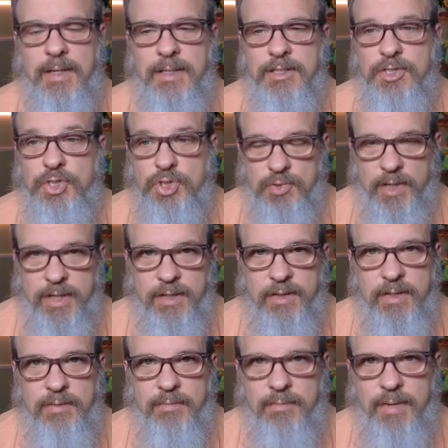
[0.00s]

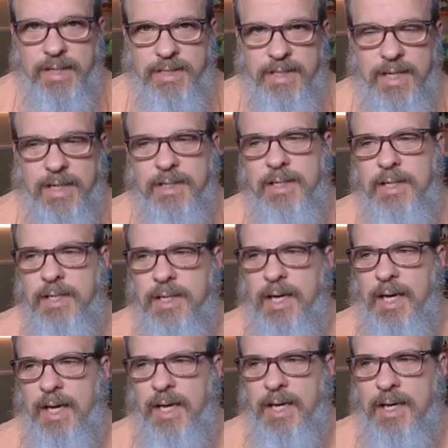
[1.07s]
strengthen my deck.
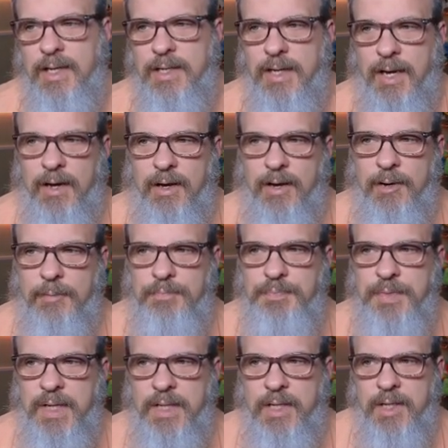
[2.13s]
And
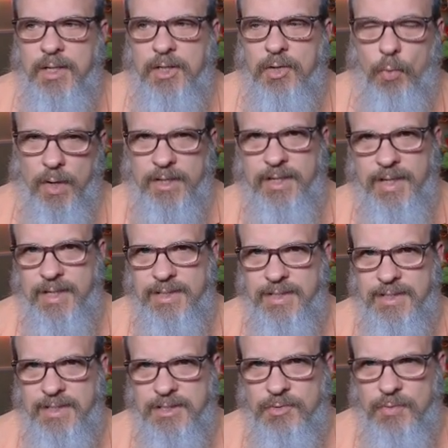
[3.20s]
the one thing I did
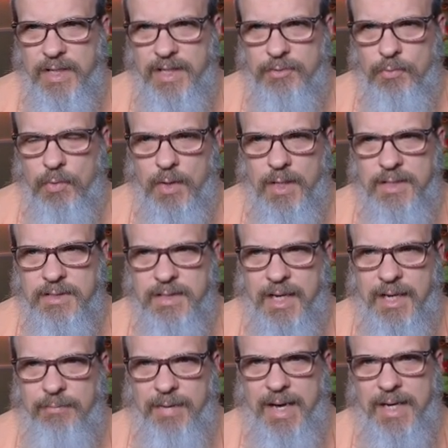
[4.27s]
this week was I
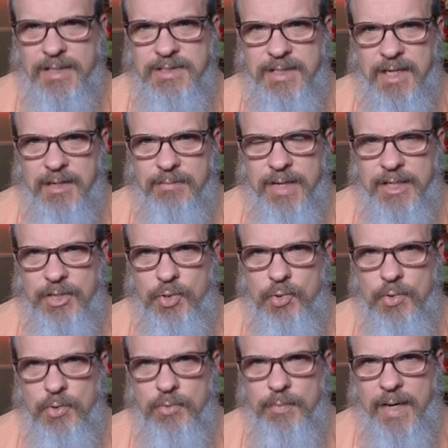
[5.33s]
maxed out my
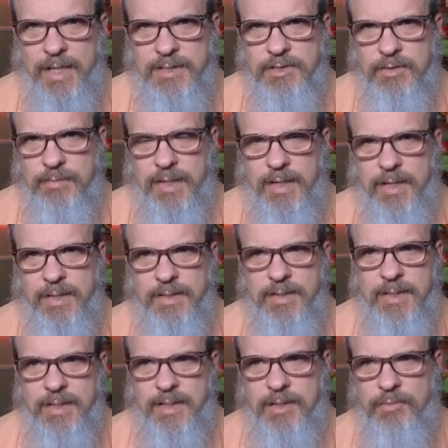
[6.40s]
Kulu Mastermind,
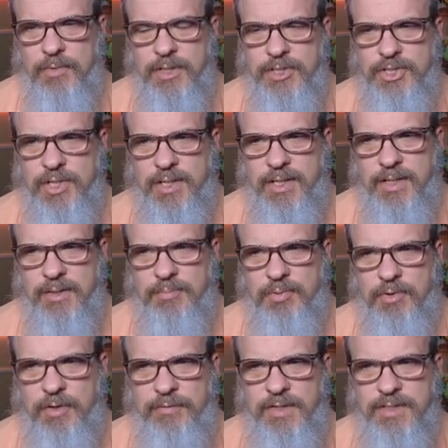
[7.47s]
which
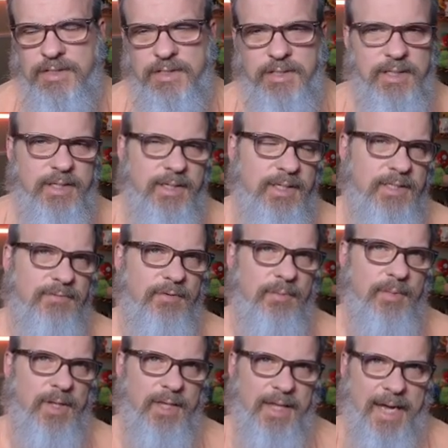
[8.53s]
previously is from
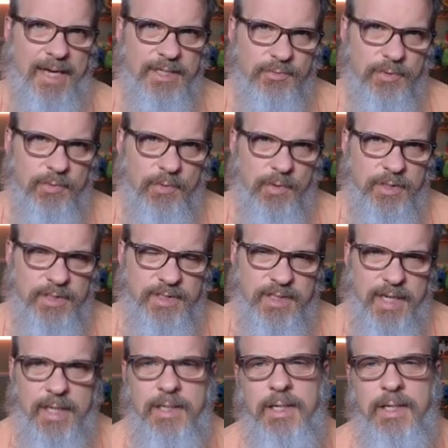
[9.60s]
the last reward set,